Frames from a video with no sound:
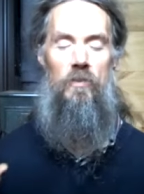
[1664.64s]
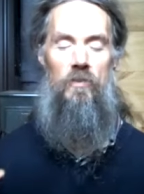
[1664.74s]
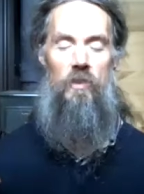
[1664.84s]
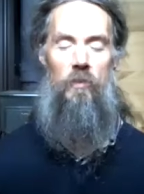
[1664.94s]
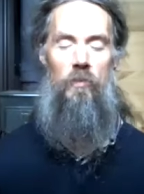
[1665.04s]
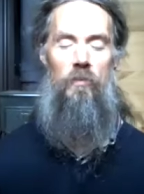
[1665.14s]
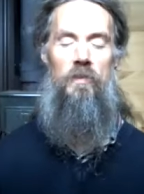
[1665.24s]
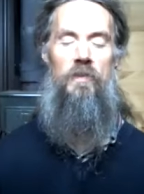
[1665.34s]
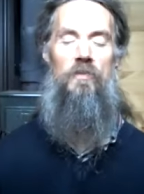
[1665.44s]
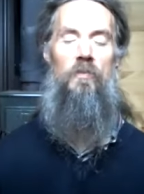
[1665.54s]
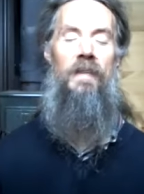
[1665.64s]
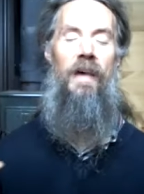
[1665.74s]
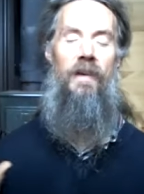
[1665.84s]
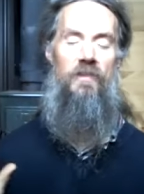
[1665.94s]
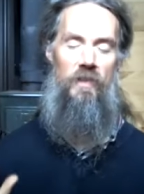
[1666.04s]
So, this
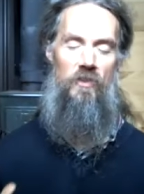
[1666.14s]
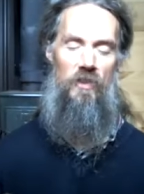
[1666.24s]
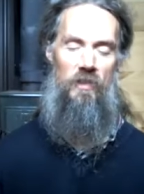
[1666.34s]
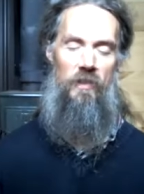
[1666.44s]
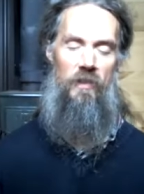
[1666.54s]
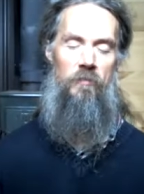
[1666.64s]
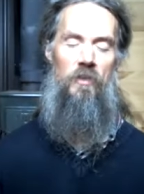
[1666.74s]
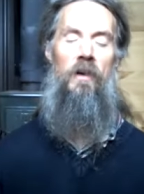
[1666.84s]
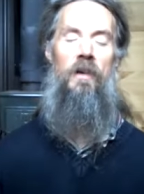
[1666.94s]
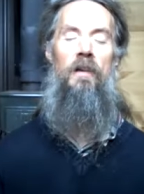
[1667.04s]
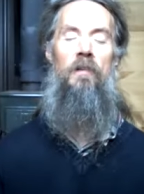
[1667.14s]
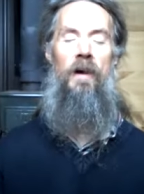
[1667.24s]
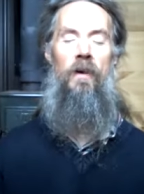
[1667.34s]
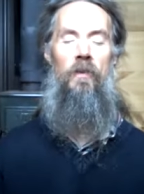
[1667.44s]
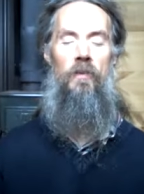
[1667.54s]
relaxation that I'm talking
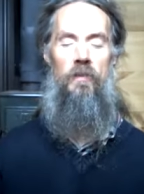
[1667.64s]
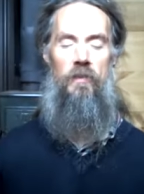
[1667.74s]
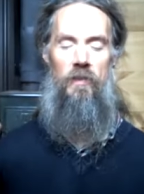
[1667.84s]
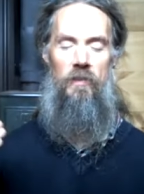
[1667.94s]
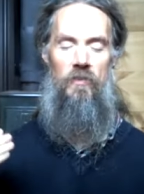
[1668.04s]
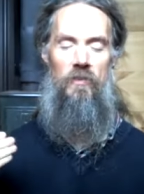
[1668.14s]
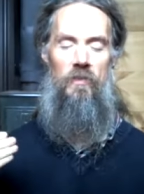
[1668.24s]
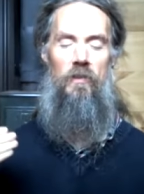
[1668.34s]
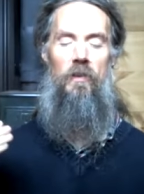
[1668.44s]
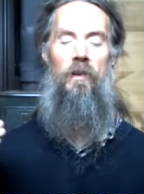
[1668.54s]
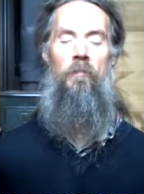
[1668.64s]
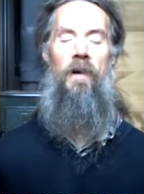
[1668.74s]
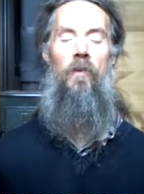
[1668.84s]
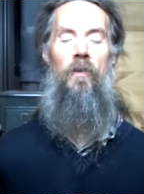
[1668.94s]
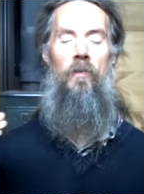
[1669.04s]
about is
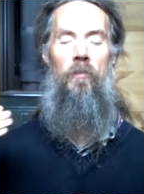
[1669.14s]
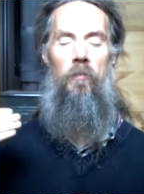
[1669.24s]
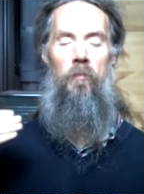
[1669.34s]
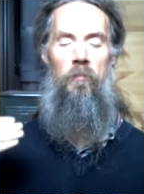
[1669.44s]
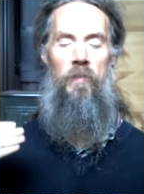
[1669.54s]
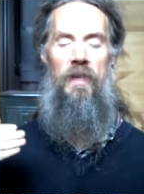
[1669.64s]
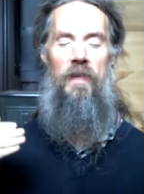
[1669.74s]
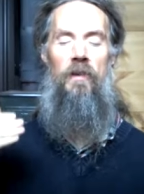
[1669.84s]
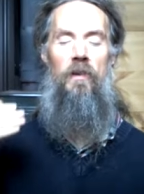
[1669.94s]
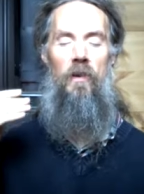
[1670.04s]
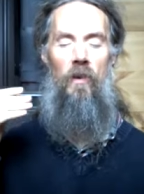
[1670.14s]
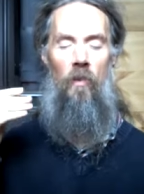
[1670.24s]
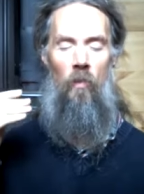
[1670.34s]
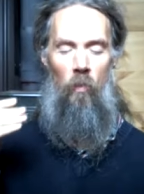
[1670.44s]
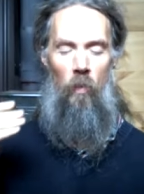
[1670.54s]
about being
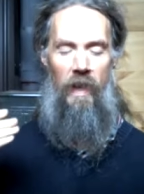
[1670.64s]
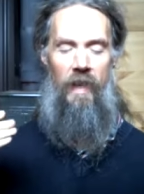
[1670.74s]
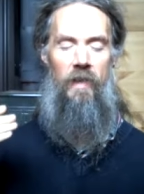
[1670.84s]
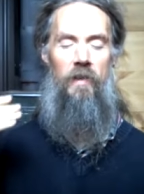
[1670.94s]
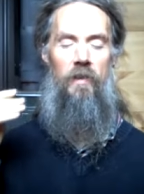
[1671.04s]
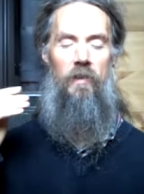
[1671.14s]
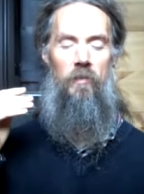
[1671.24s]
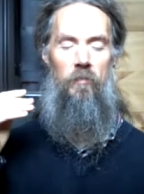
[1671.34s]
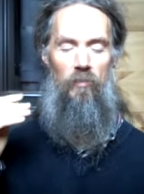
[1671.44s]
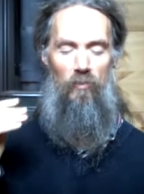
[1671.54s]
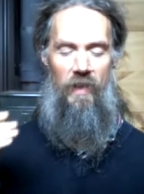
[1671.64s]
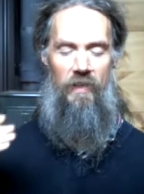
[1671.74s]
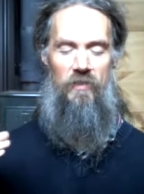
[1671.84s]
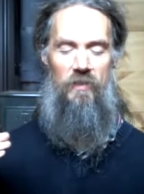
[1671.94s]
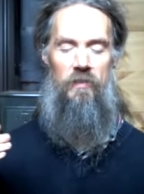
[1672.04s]
awake,
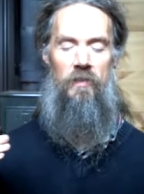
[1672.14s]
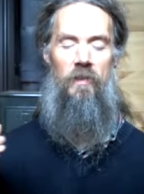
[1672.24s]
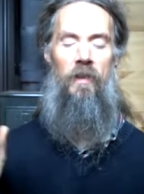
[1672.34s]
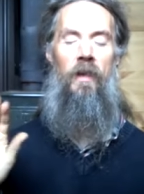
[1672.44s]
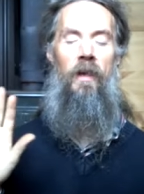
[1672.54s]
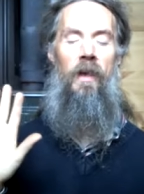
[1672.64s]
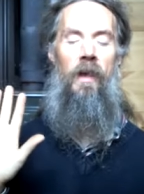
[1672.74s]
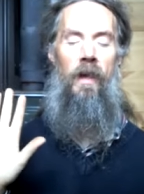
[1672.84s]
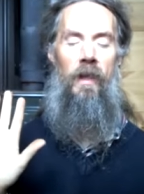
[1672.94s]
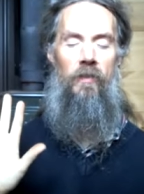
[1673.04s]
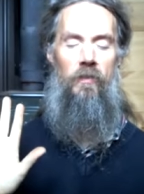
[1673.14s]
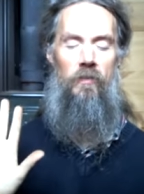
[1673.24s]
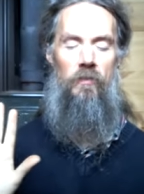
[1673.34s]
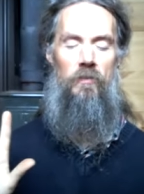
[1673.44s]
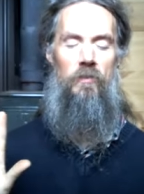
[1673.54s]
present, and